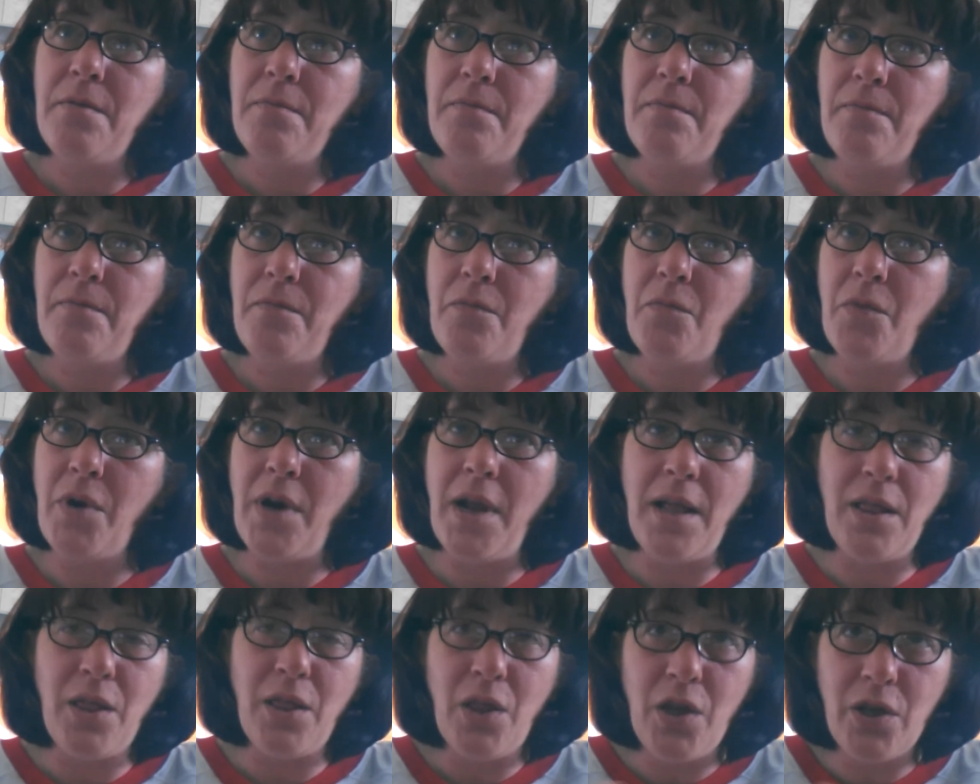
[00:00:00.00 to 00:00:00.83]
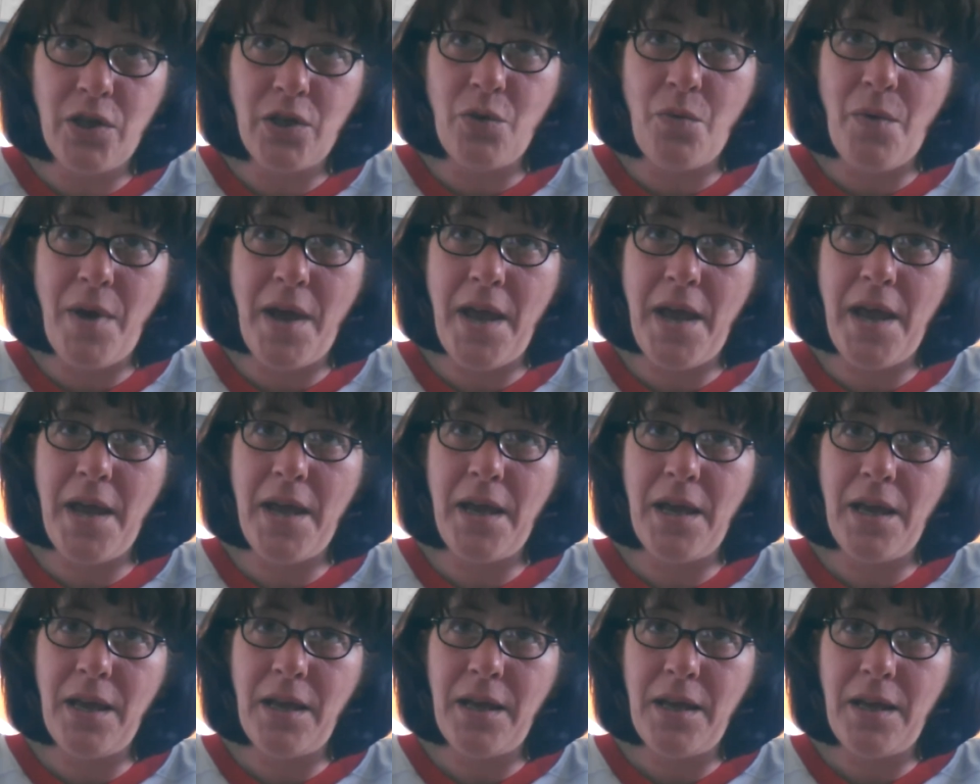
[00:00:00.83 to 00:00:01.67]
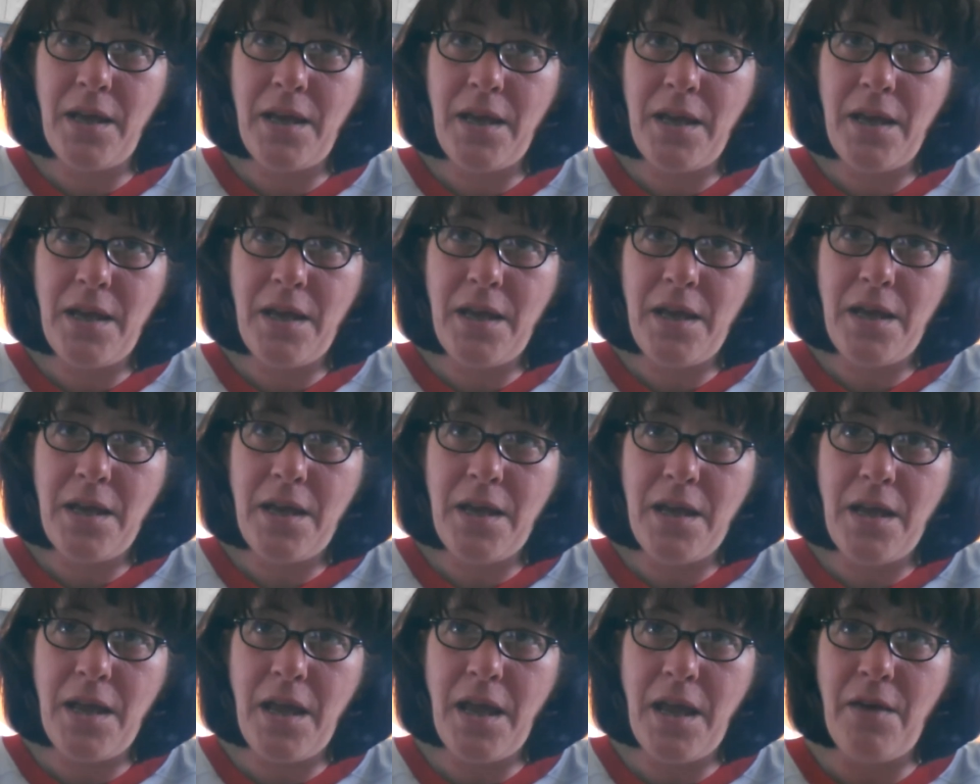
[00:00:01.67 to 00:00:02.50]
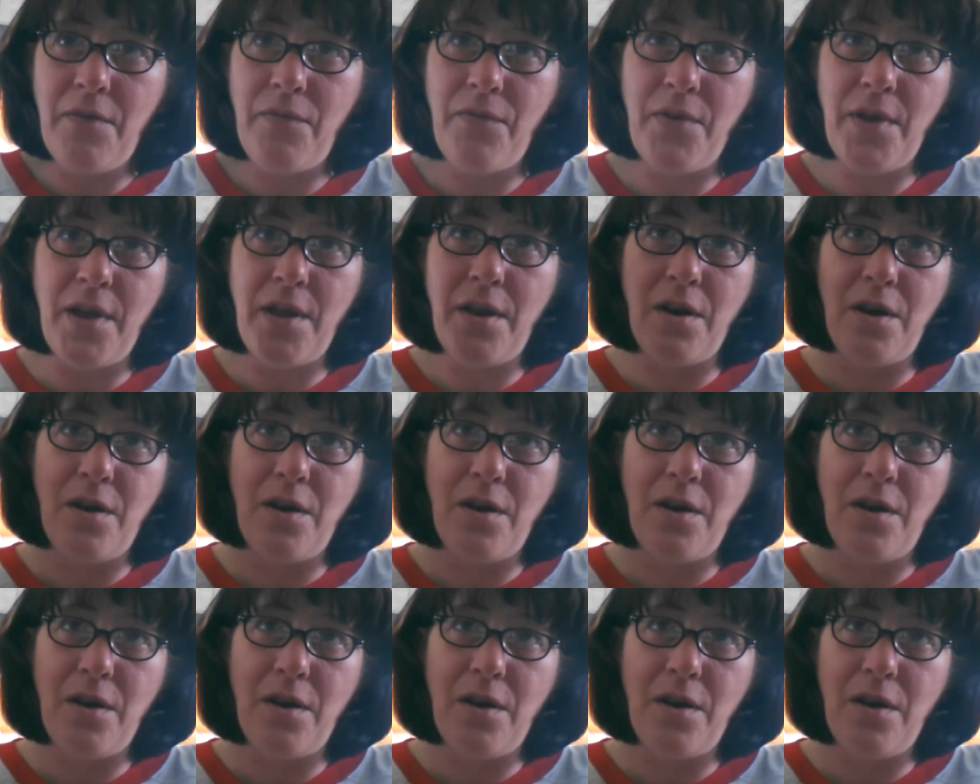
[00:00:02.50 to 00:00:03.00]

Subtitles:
when I looked away, if it